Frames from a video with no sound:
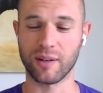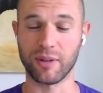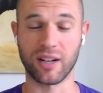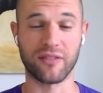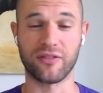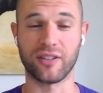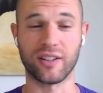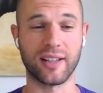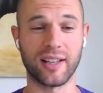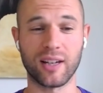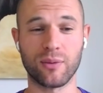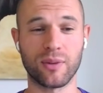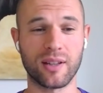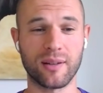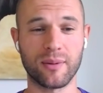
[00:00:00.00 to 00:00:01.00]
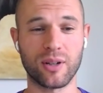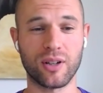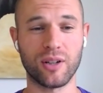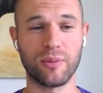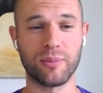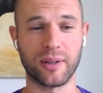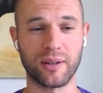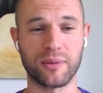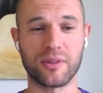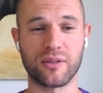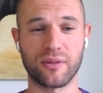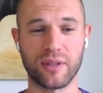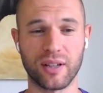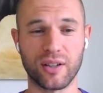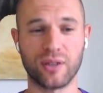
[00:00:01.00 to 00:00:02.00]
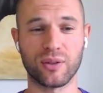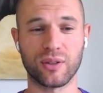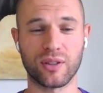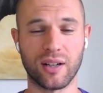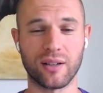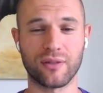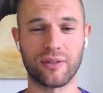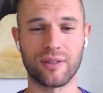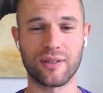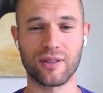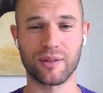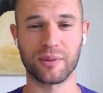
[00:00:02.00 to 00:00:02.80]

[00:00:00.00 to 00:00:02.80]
I'm not affiliated with them at all, but it was a really cool conference.